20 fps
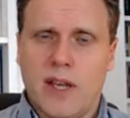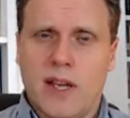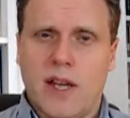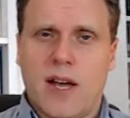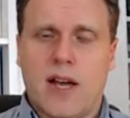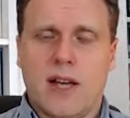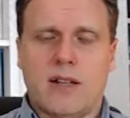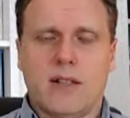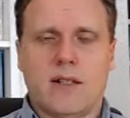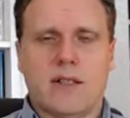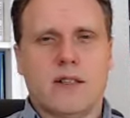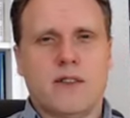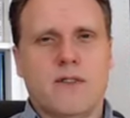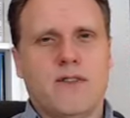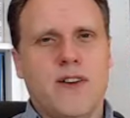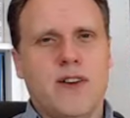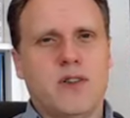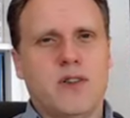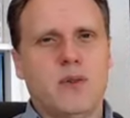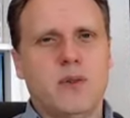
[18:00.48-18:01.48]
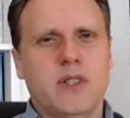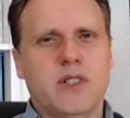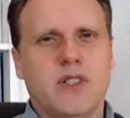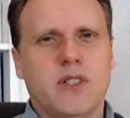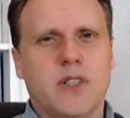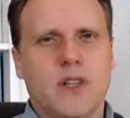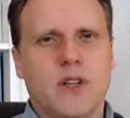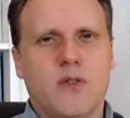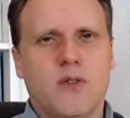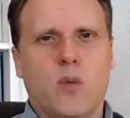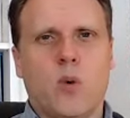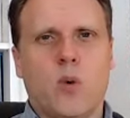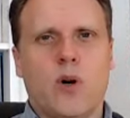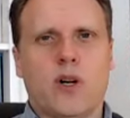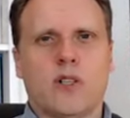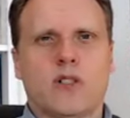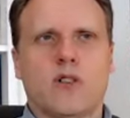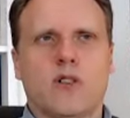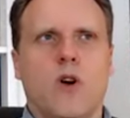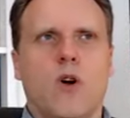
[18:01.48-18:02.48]
And the Federal Reserve
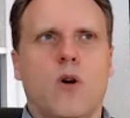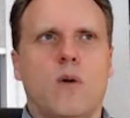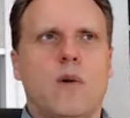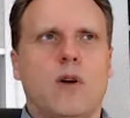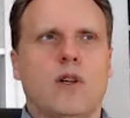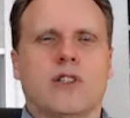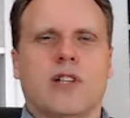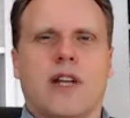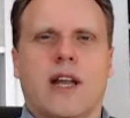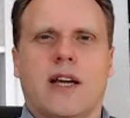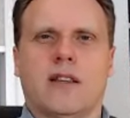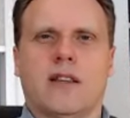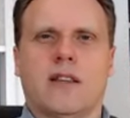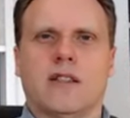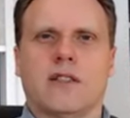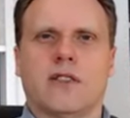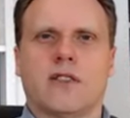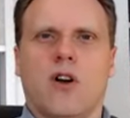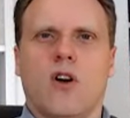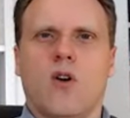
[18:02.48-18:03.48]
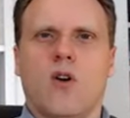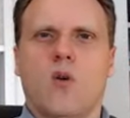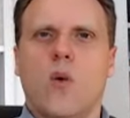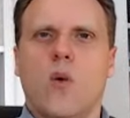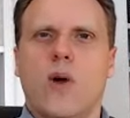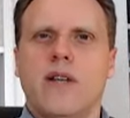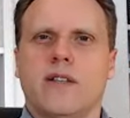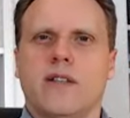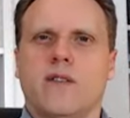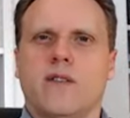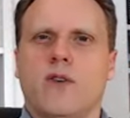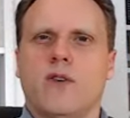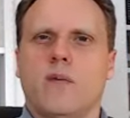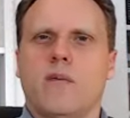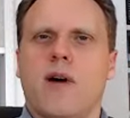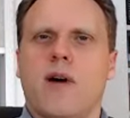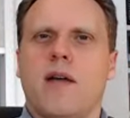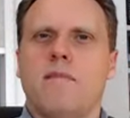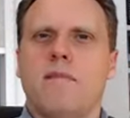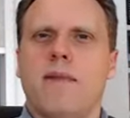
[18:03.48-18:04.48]
works almost like the song Waiting for
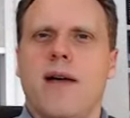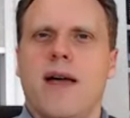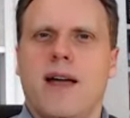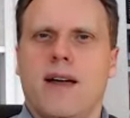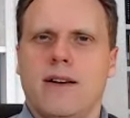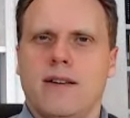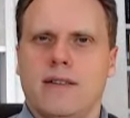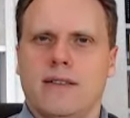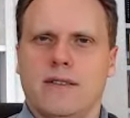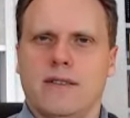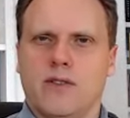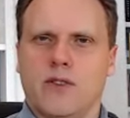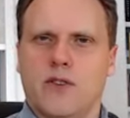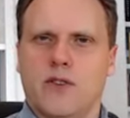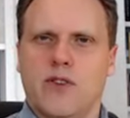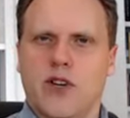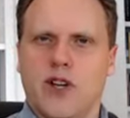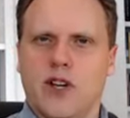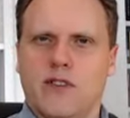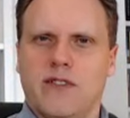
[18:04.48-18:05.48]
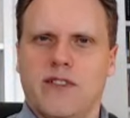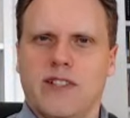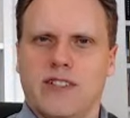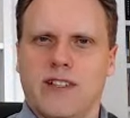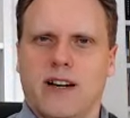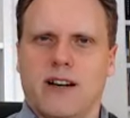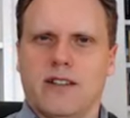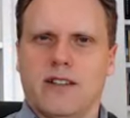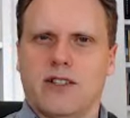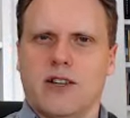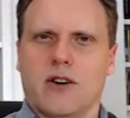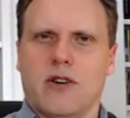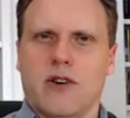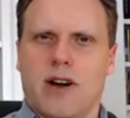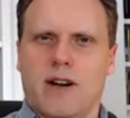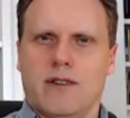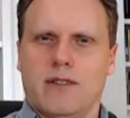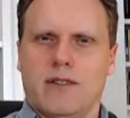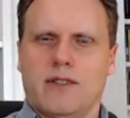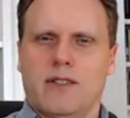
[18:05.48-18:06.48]
My Man, the Velvet
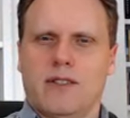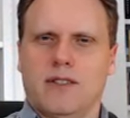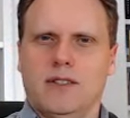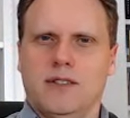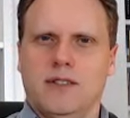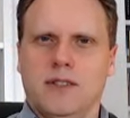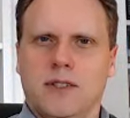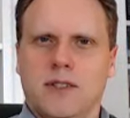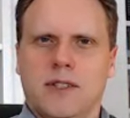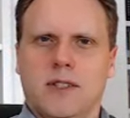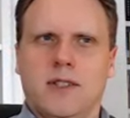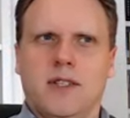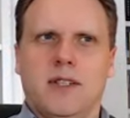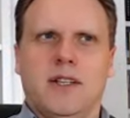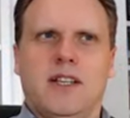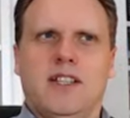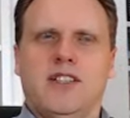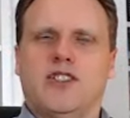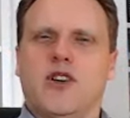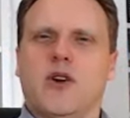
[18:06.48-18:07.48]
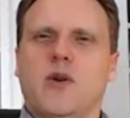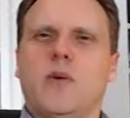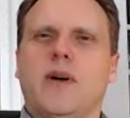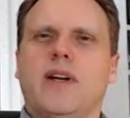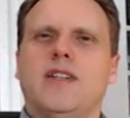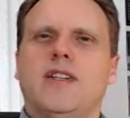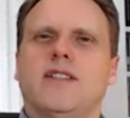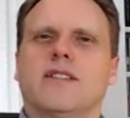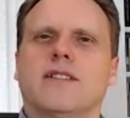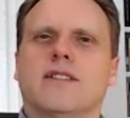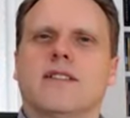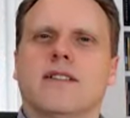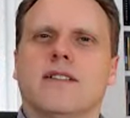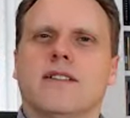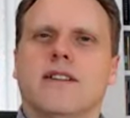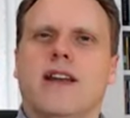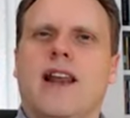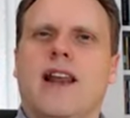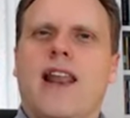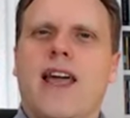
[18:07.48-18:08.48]
Underground. Huh? He's always
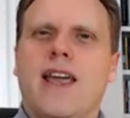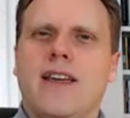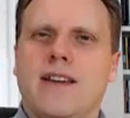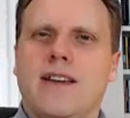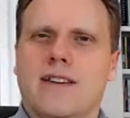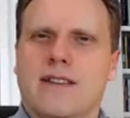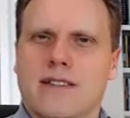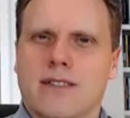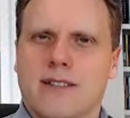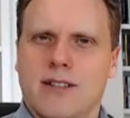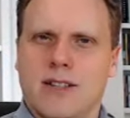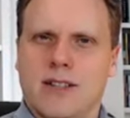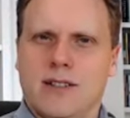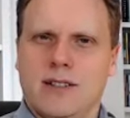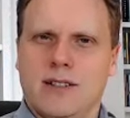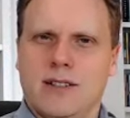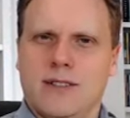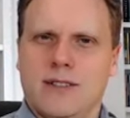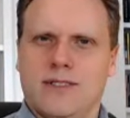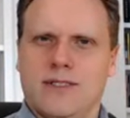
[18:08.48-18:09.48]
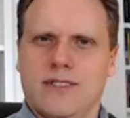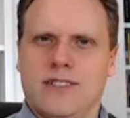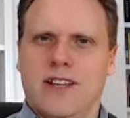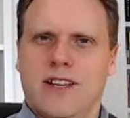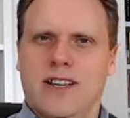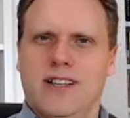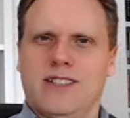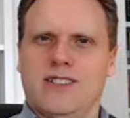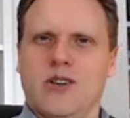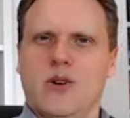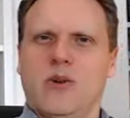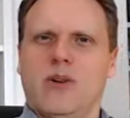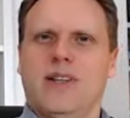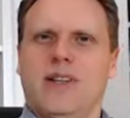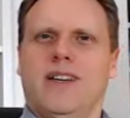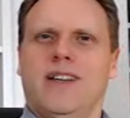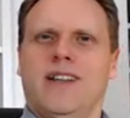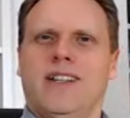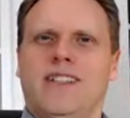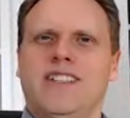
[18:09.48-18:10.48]
late, no?
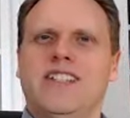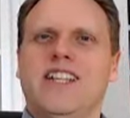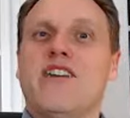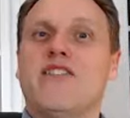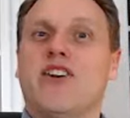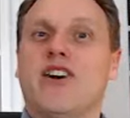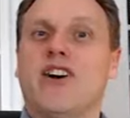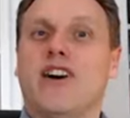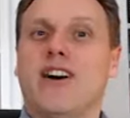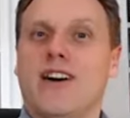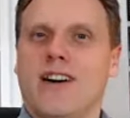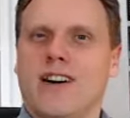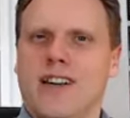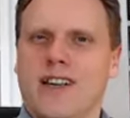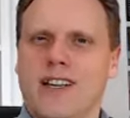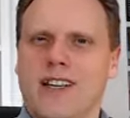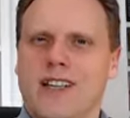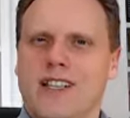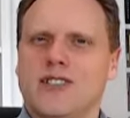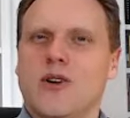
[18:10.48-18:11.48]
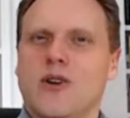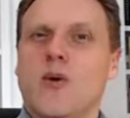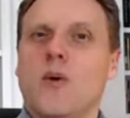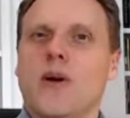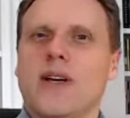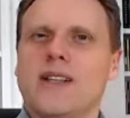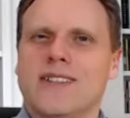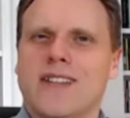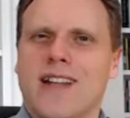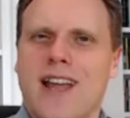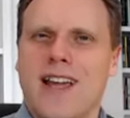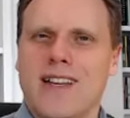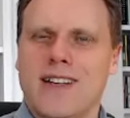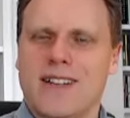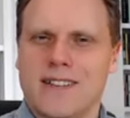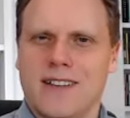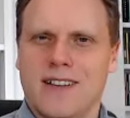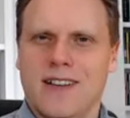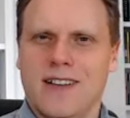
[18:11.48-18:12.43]
He's never early, he's always late.